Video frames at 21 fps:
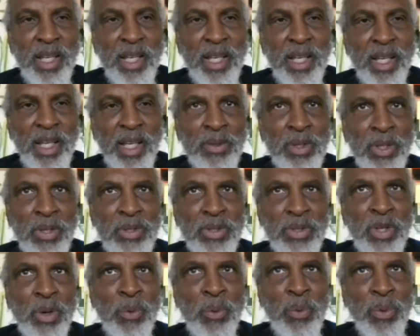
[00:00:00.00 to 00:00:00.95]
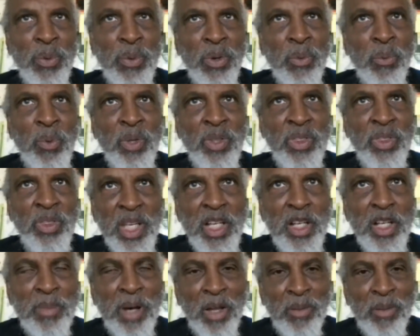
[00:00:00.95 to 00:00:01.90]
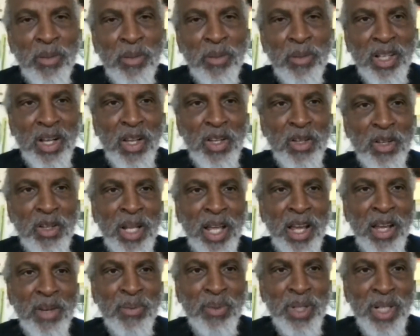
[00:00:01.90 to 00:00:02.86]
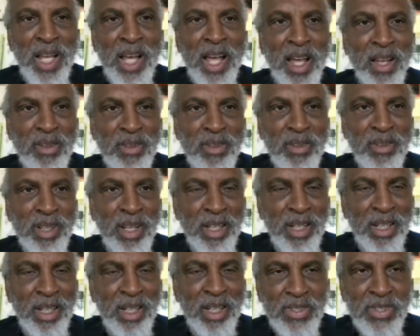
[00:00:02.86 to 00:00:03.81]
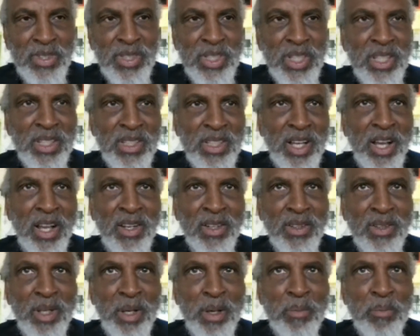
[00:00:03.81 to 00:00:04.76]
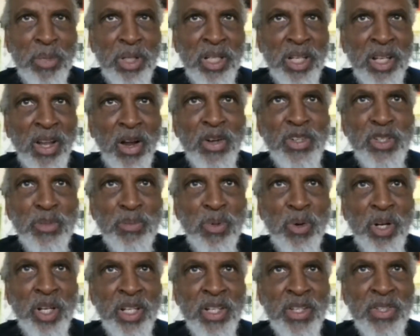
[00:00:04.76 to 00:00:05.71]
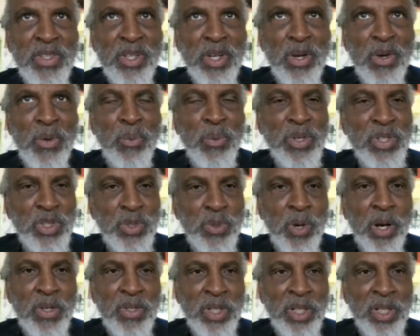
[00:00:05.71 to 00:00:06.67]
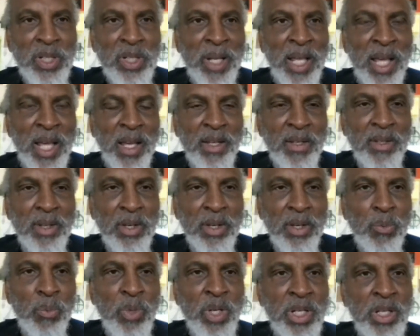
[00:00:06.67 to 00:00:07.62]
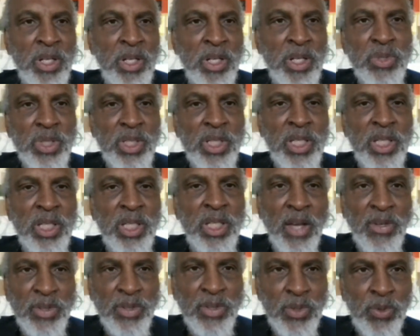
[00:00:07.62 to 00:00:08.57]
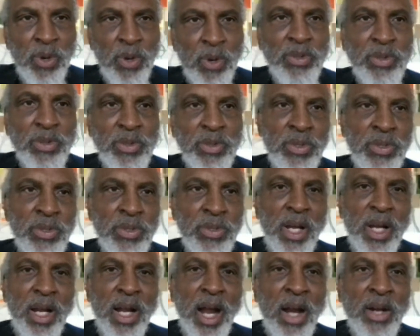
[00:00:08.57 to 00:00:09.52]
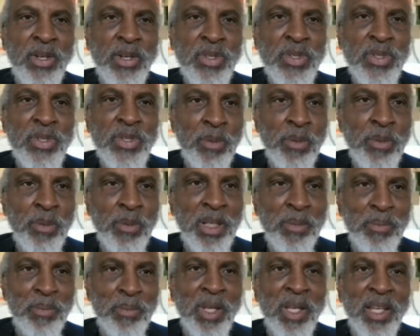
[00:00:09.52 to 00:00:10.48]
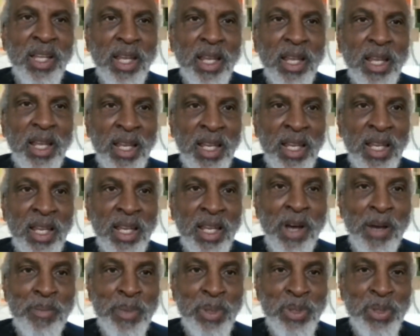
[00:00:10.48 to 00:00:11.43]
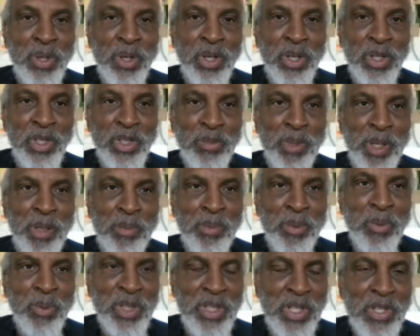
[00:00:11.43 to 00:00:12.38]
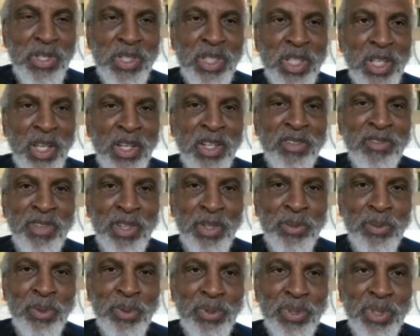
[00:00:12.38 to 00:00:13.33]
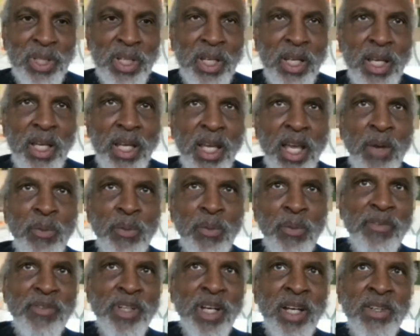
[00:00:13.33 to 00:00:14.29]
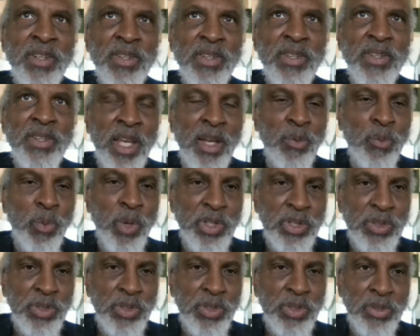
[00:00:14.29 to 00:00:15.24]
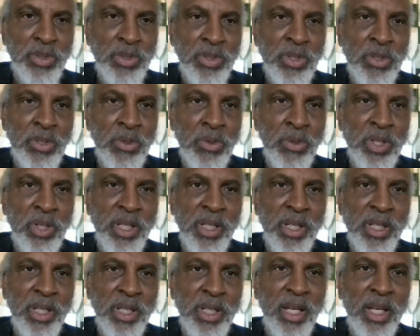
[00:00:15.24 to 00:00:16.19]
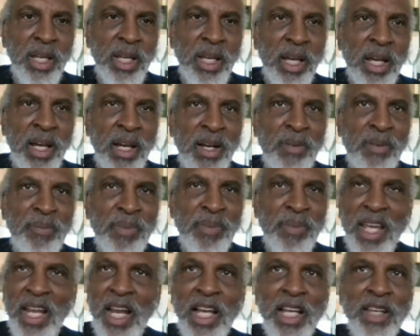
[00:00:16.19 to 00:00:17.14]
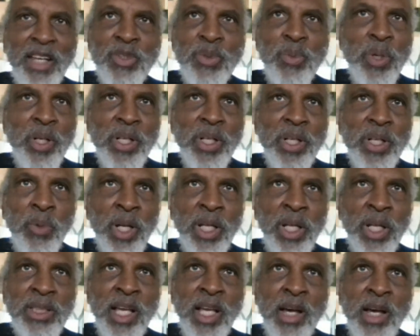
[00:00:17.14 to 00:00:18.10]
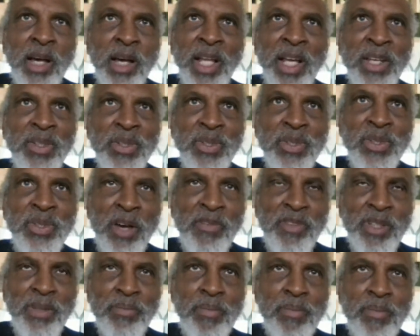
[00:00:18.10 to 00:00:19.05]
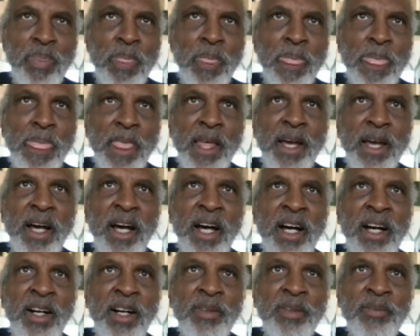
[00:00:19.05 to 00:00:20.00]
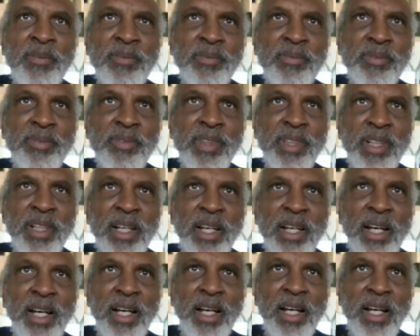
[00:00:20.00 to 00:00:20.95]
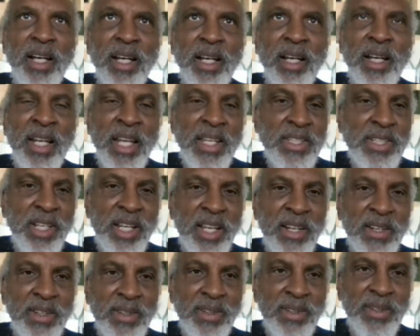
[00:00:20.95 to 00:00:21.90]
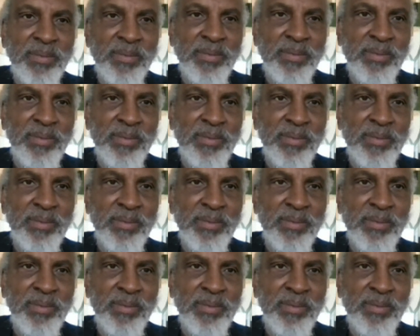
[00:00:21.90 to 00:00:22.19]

Uh, so we think about being colorblind. We're not. The unconscious sees color. But the larger point is we're structure blind. We don't see how structures are distributing life opportunities to people. We just see individuals. And we have to understand what structures are doing. Um, I'll give you one, one example I use often um, an escalator.